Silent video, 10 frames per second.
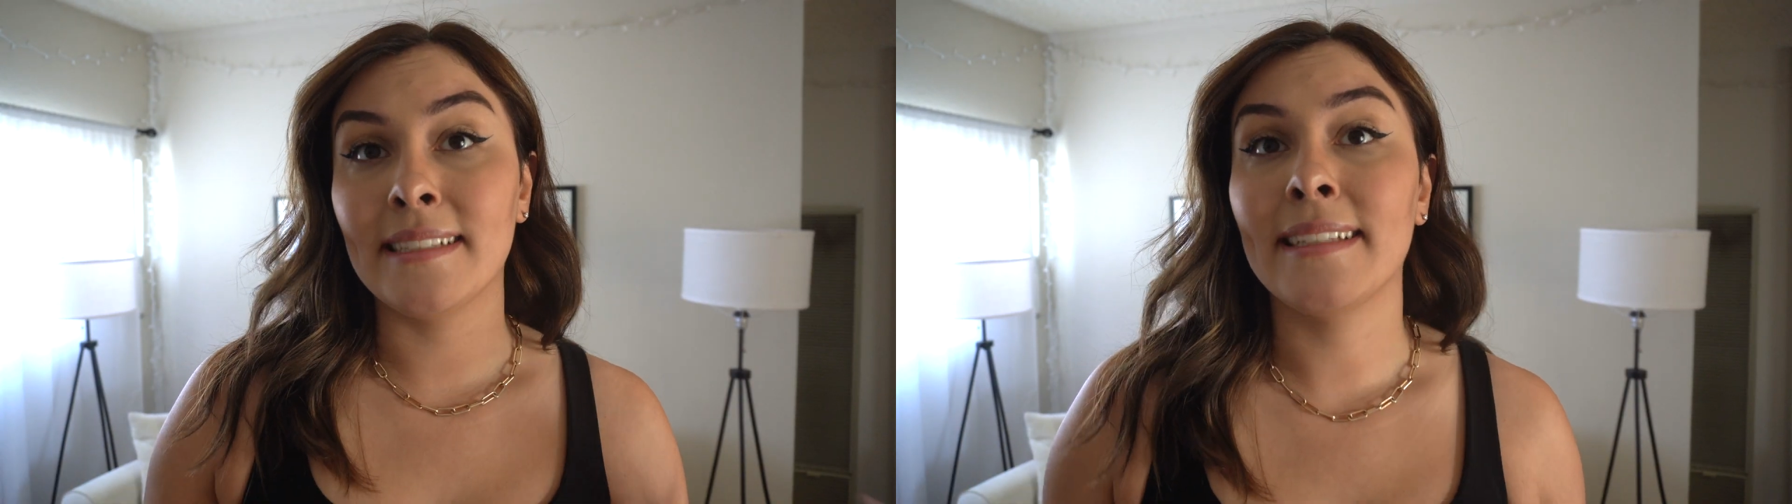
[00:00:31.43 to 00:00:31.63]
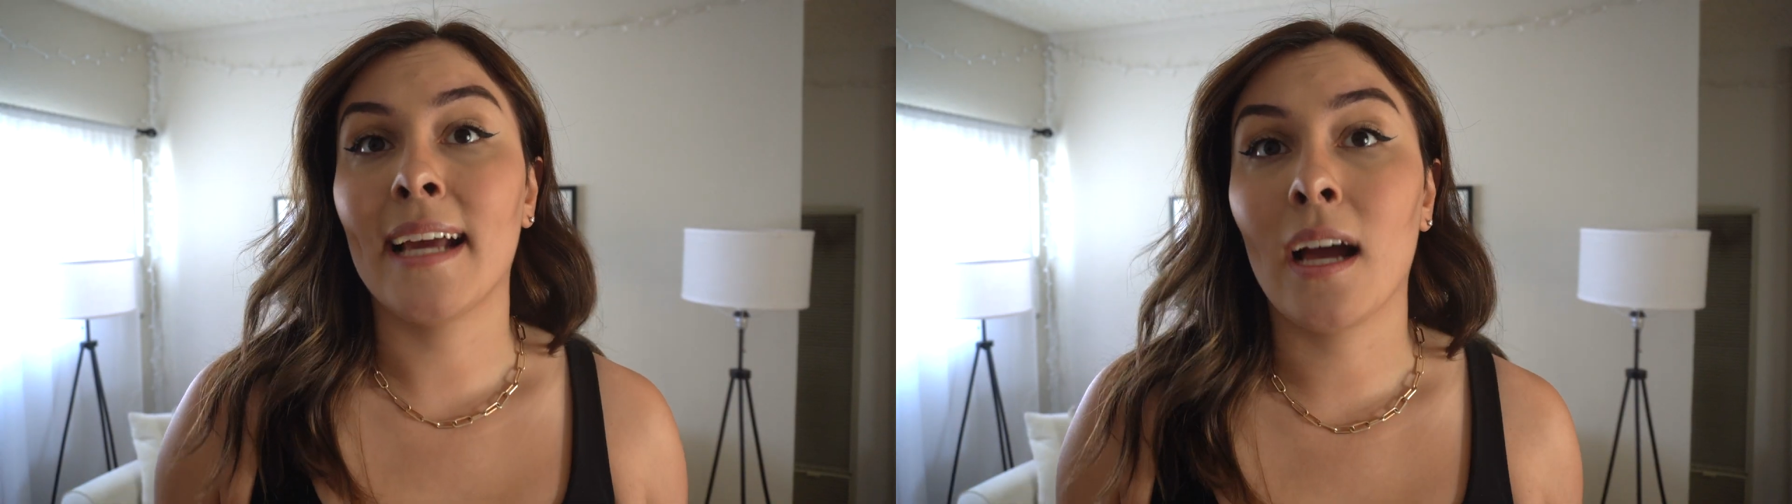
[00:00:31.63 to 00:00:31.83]

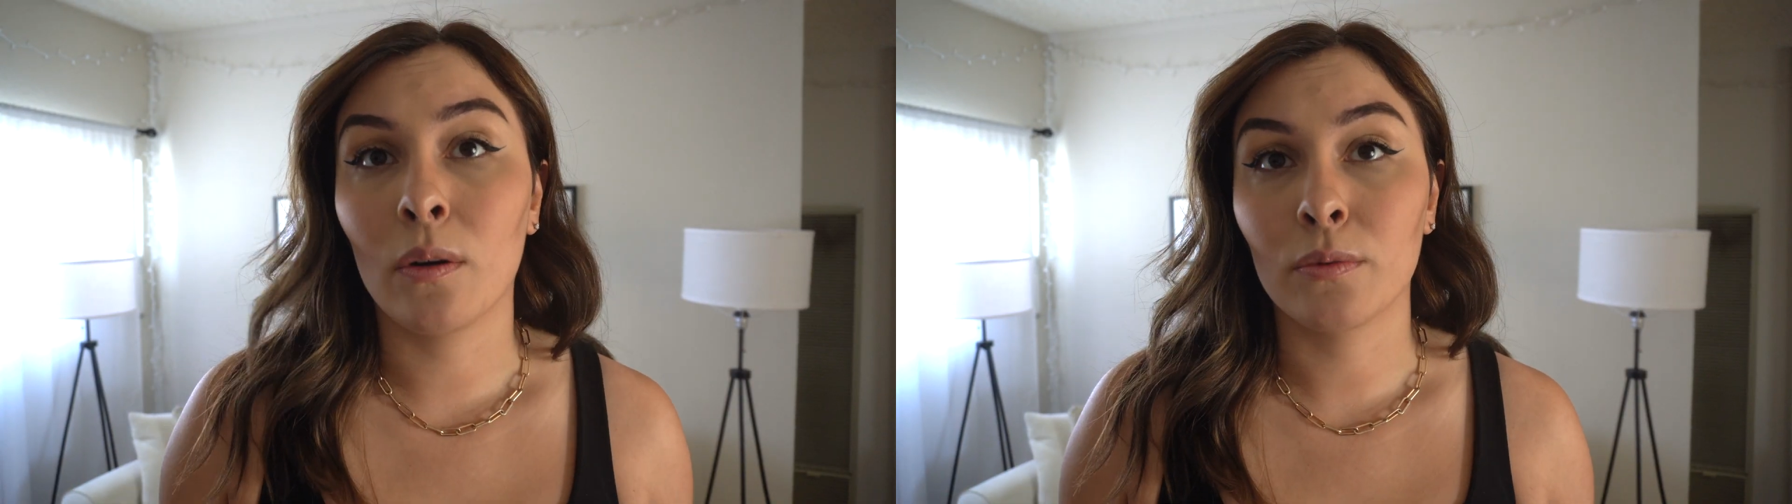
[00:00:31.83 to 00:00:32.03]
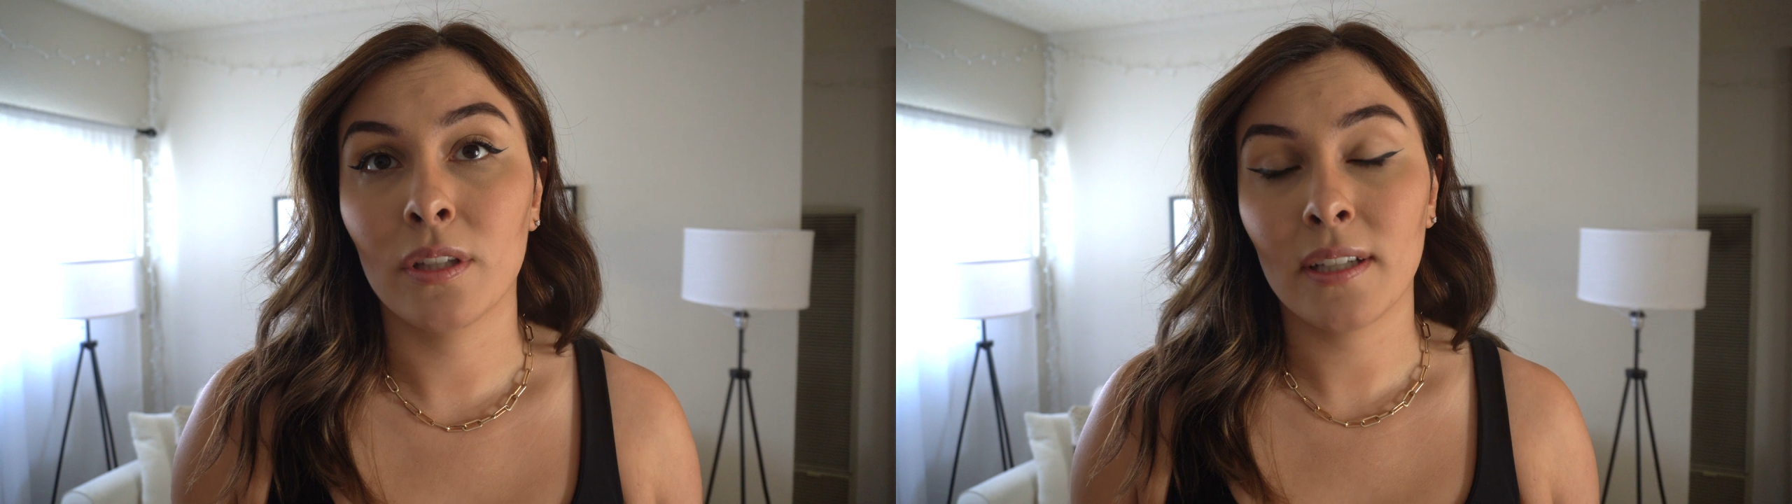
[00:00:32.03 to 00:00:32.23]

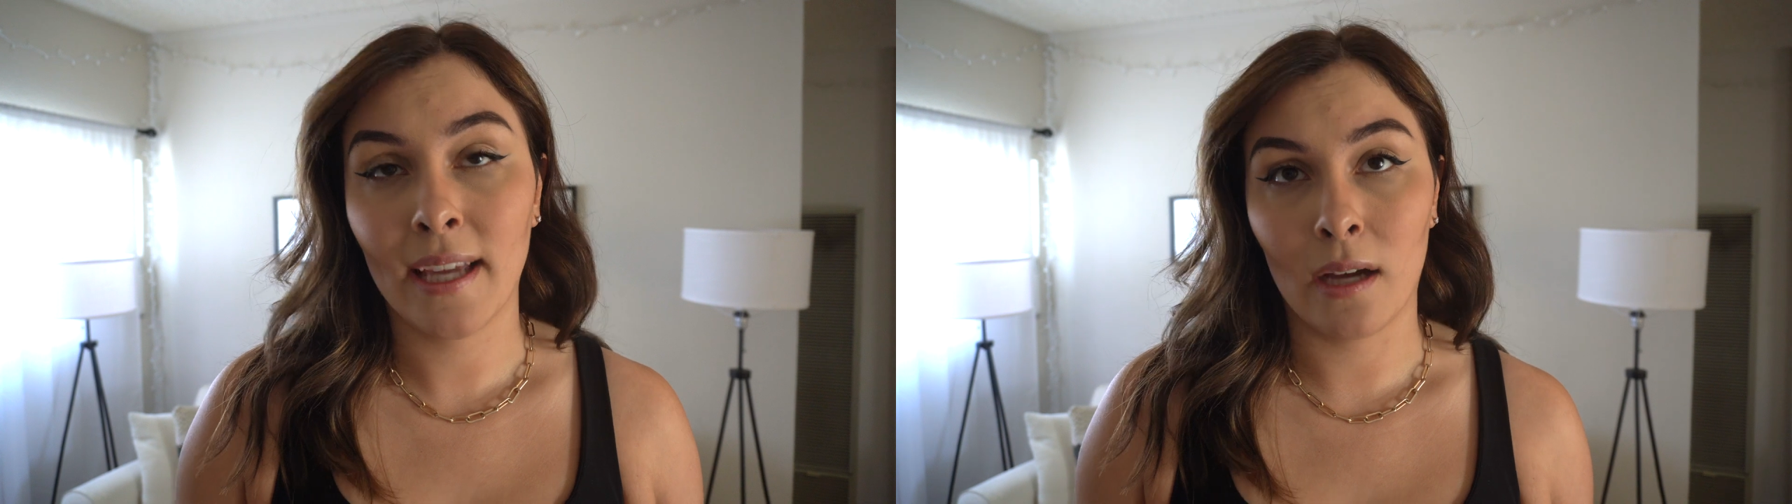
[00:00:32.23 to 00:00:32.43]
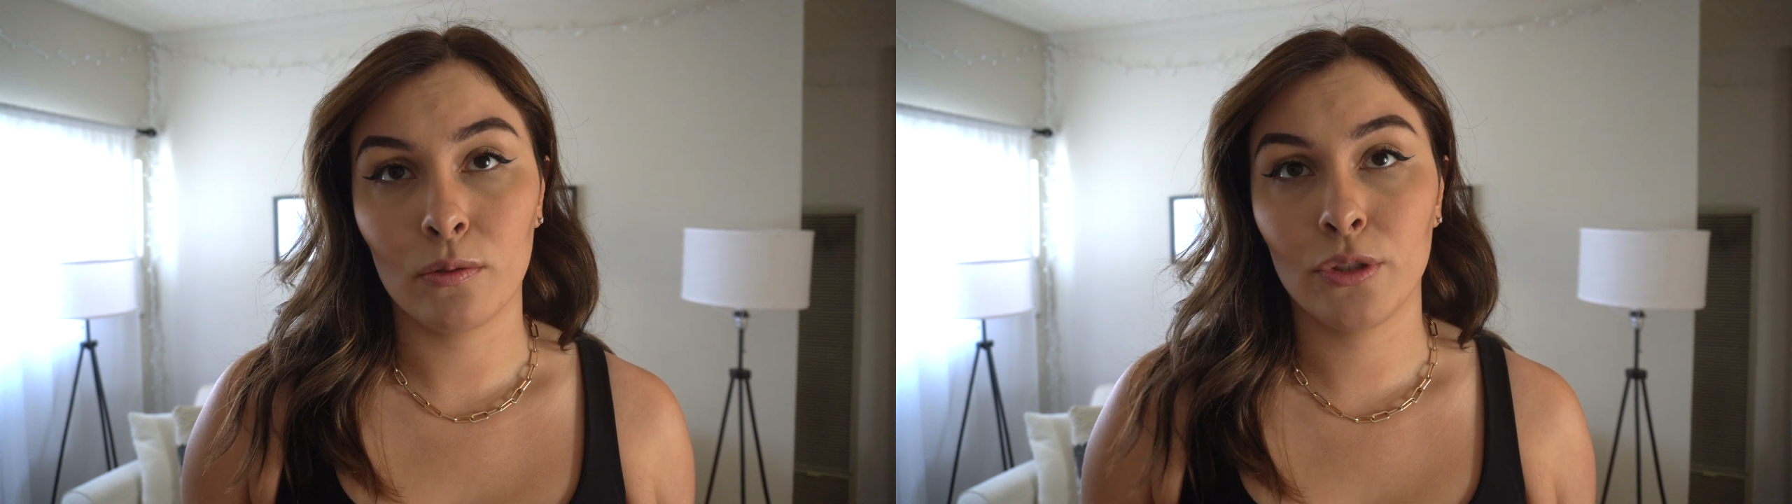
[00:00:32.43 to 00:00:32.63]
down
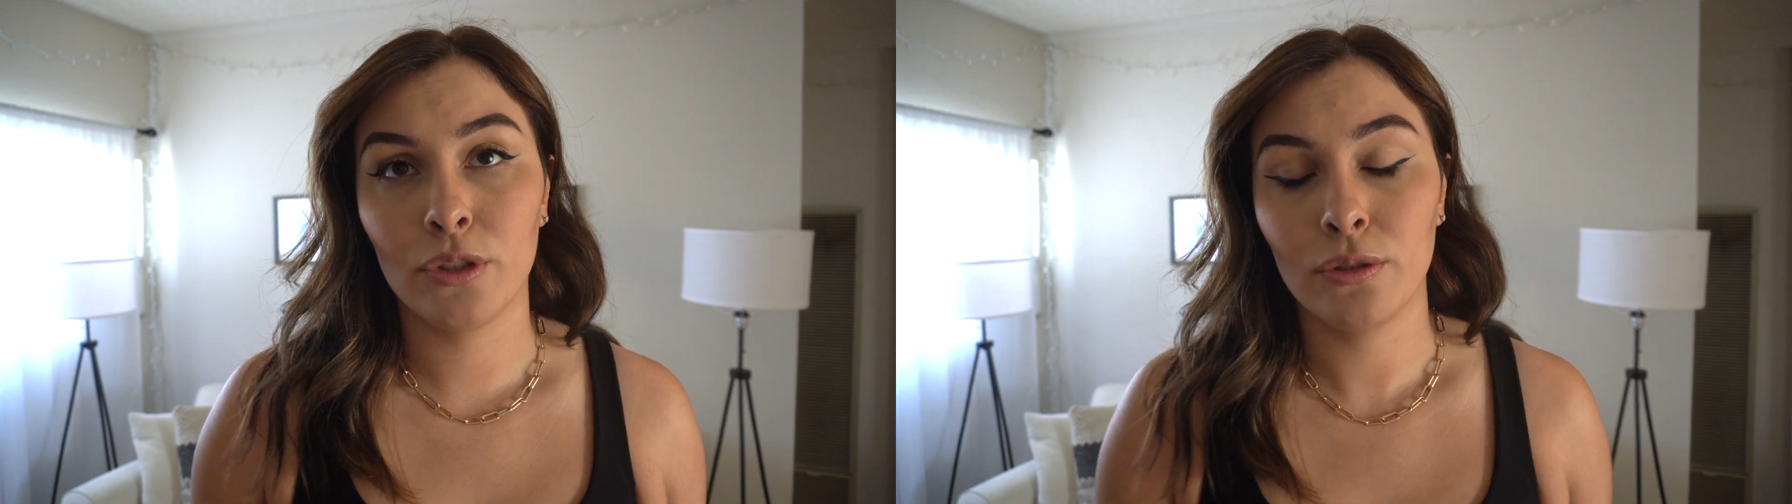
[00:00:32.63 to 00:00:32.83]
couch.